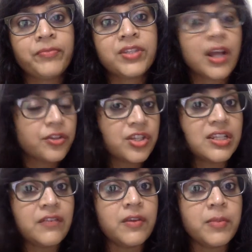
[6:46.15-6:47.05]
to
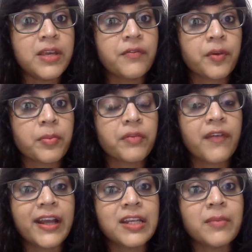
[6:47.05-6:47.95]
LGTVP for
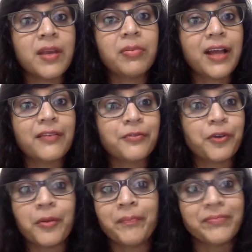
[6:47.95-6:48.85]
providing me a
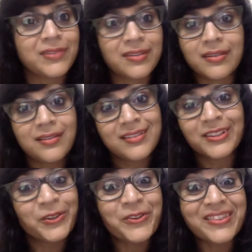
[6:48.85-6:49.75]
platform to
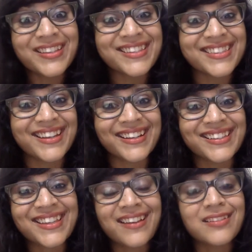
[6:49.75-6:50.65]
learn these things
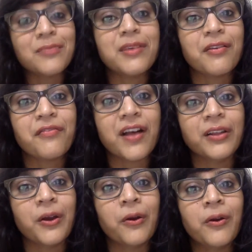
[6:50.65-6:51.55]
and to be a
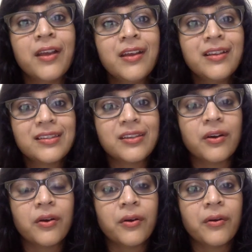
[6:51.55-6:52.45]
fellow.
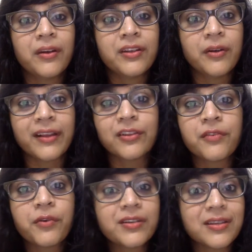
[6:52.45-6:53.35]
So, you know, I look
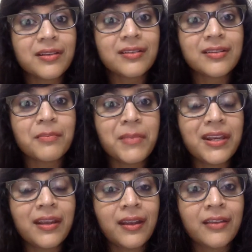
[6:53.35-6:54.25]
forward to
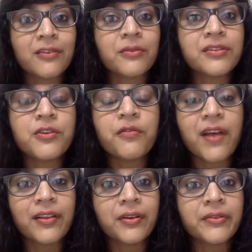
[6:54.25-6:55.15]
meeting those new
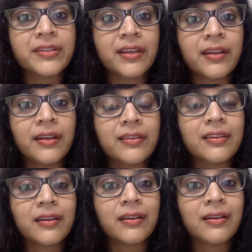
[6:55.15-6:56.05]
fellows at
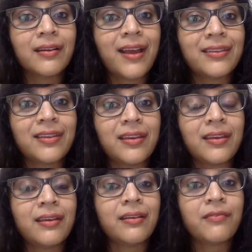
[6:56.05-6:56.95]

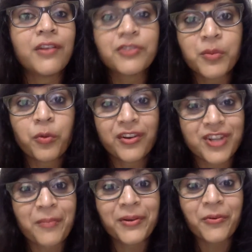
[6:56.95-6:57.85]
the fellowship
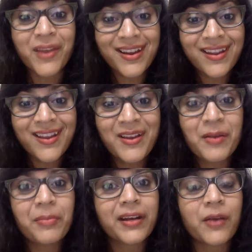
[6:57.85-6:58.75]
workshop in a week,
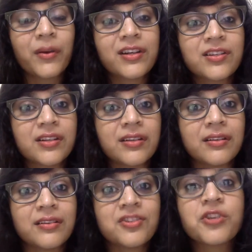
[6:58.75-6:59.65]
but I wanted
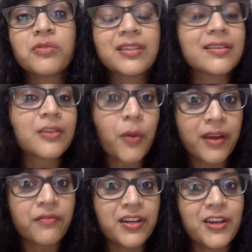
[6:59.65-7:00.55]
to shoot this
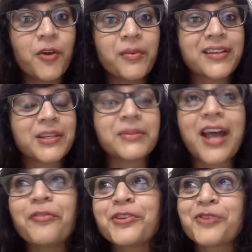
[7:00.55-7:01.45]
quick video because I was
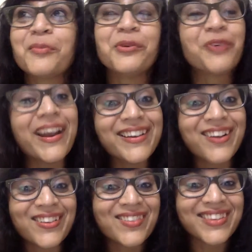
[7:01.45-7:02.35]
having trouble writing
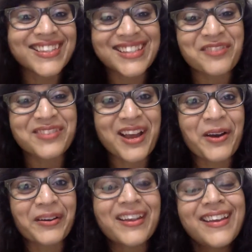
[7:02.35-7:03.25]
all of this stuff
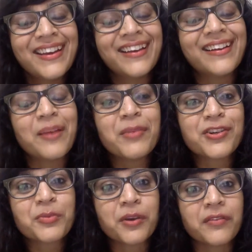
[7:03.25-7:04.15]
down and I'm
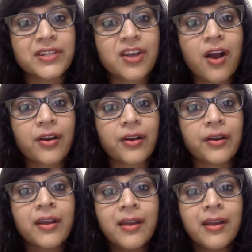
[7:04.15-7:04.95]
much more of a talker.